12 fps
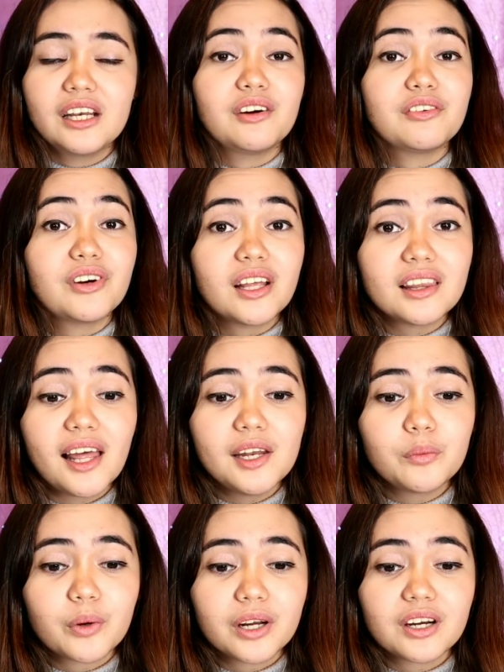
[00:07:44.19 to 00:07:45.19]
Now,
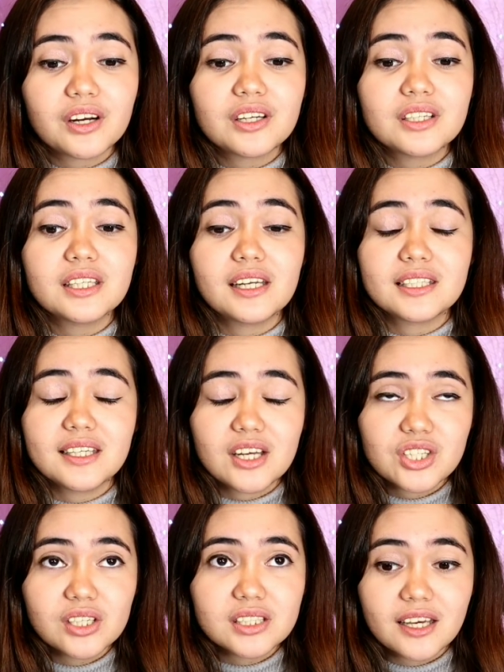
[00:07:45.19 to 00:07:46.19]
frontline workers in
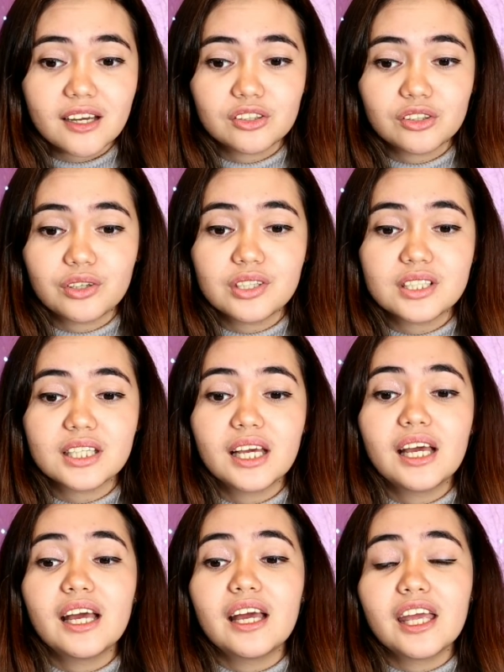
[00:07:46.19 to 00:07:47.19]
essential sectors,
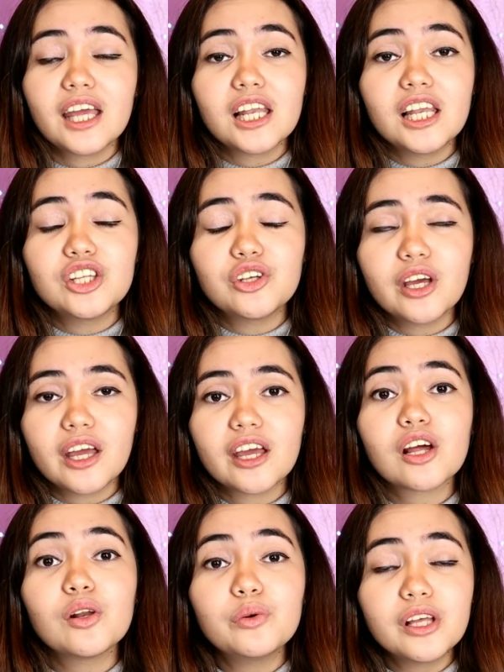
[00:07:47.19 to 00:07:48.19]

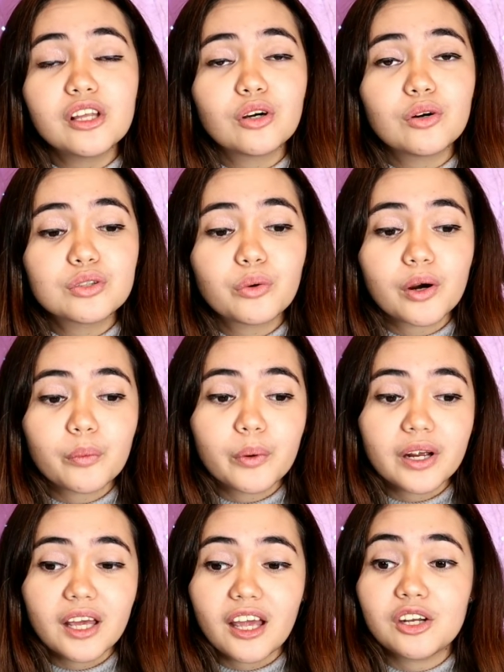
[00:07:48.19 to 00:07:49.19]
including those who are
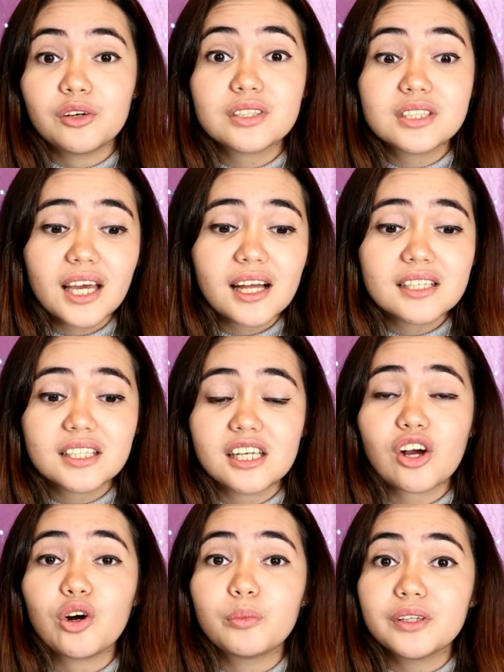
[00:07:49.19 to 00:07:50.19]
working in hotels and
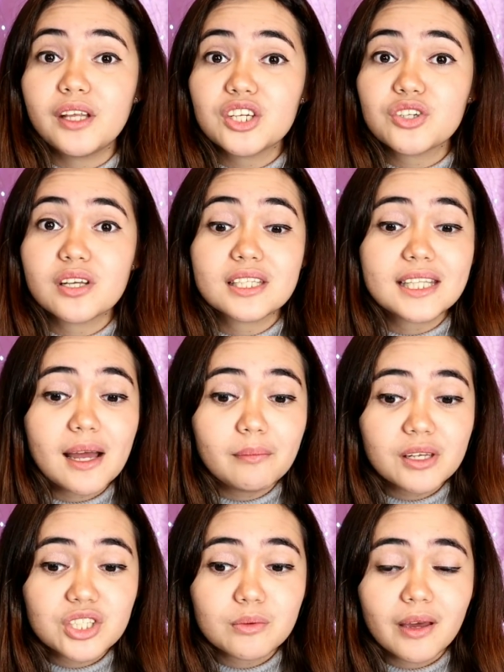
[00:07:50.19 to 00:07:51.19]
accommodation
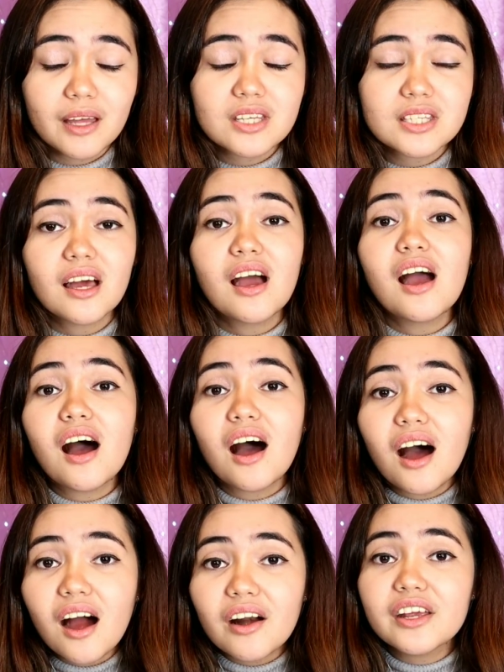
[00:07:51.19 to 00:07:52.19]
establishments,
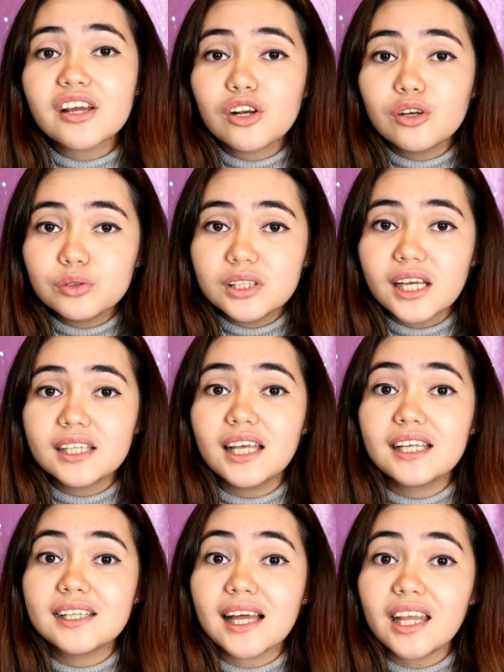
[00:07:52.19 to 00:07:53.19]
are included
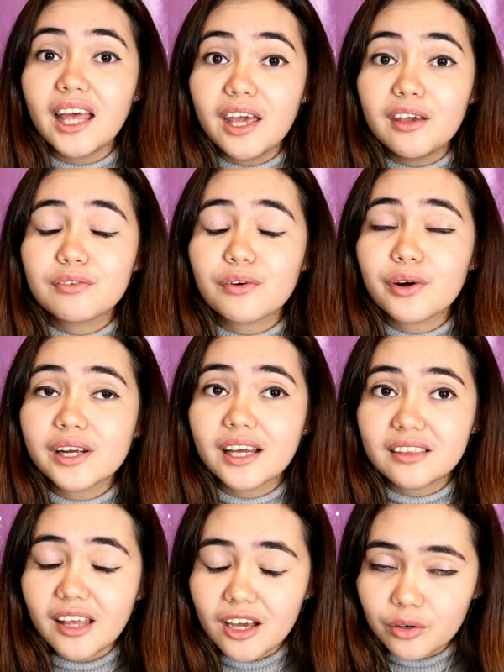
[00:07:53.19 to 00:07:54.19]
in that A4
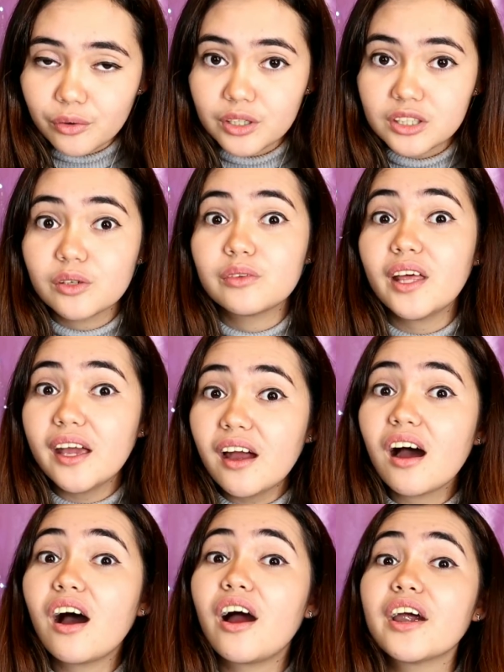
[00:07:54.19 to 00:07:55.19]
category. So
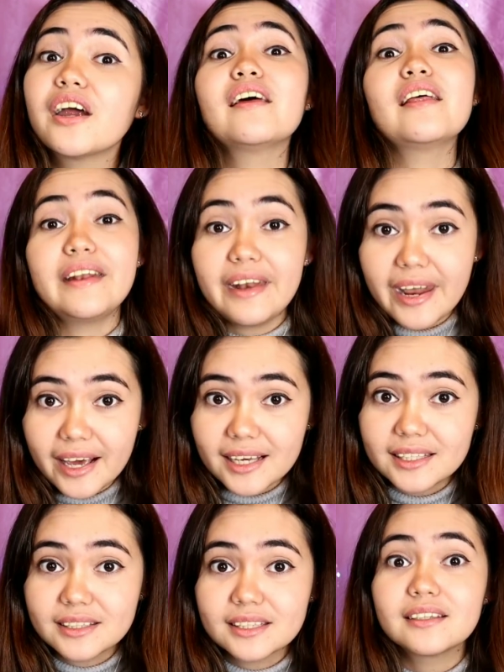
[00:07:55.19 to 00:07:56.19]
they are
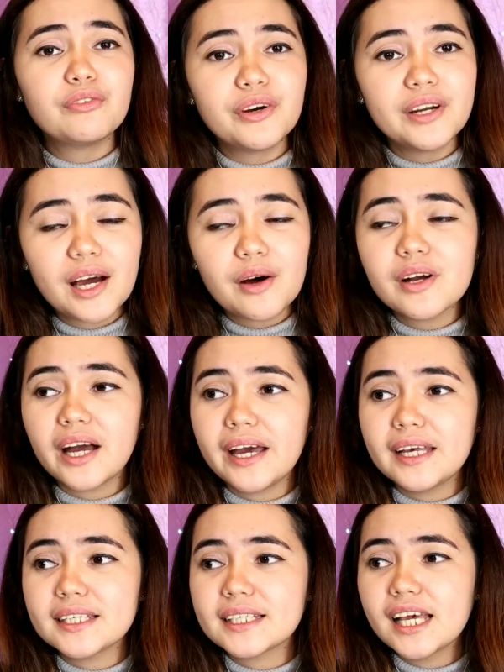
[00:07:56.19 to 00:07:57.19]
next. So for now,
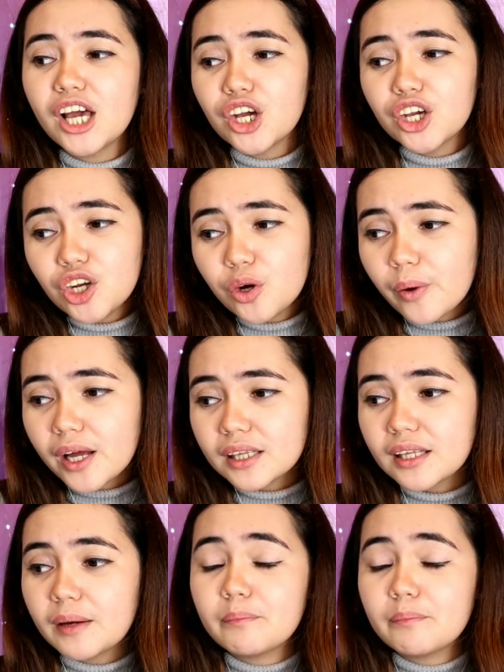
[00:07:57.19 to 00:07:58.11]
guys, you know what?